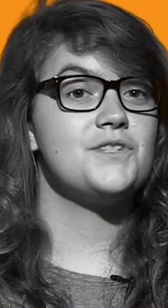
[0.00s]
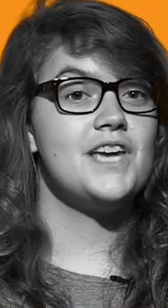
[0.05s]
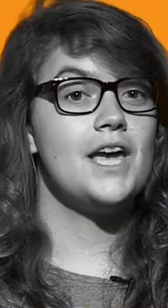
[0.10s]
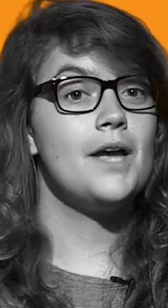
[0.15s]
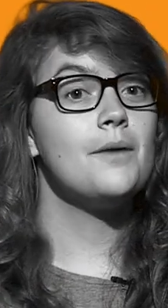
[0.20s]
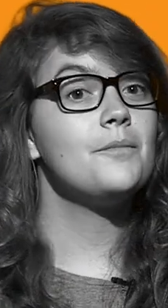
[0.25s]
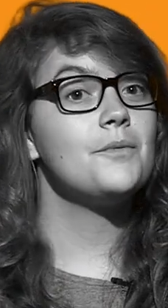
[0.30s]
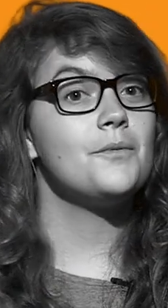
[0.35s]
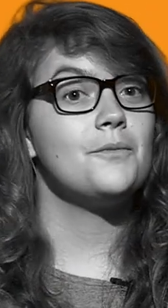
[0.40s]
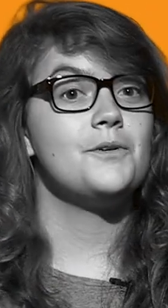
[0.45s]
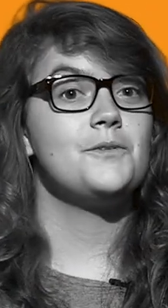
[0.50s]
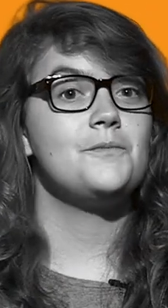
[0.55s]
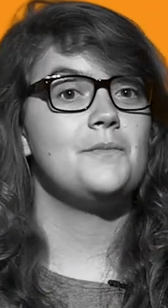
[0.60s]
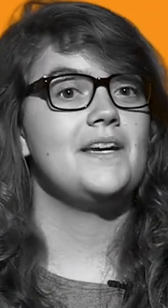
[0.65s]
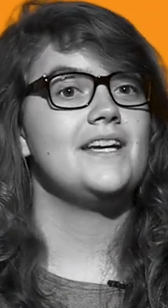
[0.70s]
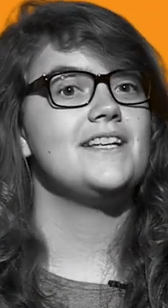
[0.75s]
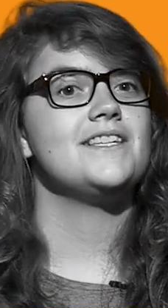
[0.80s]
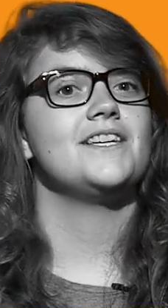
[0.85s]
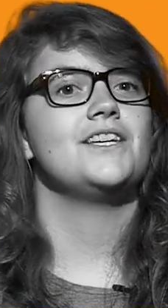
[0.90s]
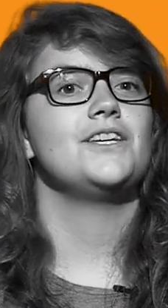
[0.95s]
tip would
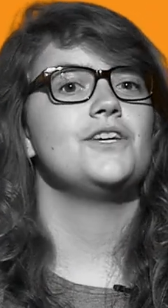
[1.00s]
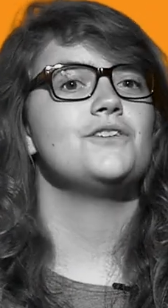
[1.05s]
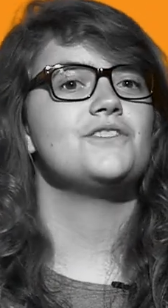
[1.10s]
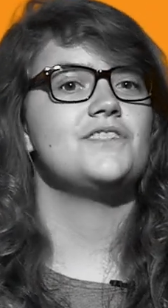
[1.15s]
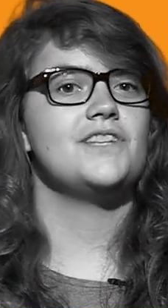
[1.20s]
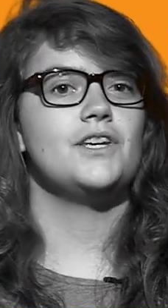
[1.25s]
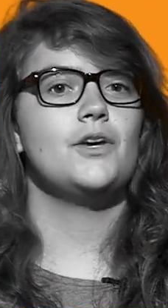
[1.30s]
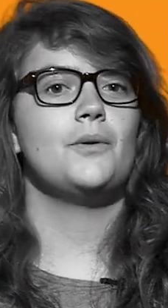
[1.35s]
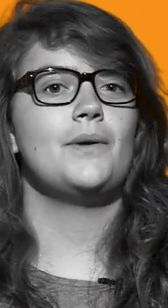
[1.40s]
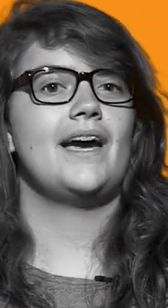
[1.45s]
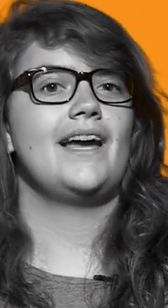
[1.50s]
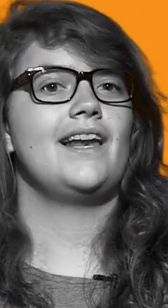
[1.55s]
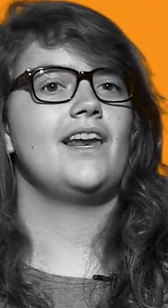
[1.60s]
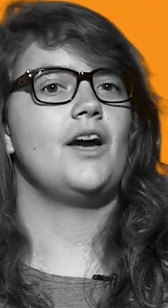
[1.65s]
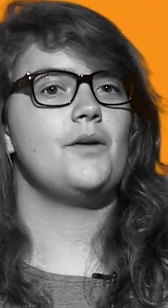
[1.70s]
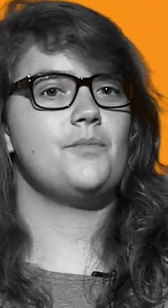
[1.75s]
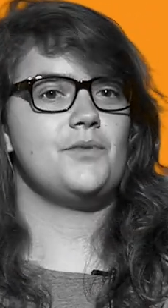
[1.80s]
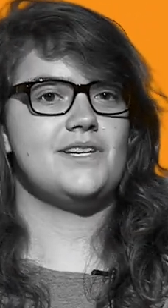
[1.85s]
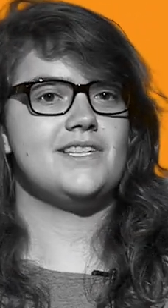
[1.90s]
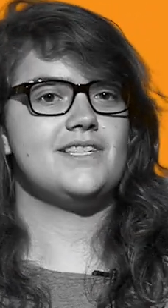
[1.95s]
be to use the UEA
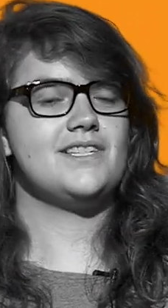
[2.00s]
library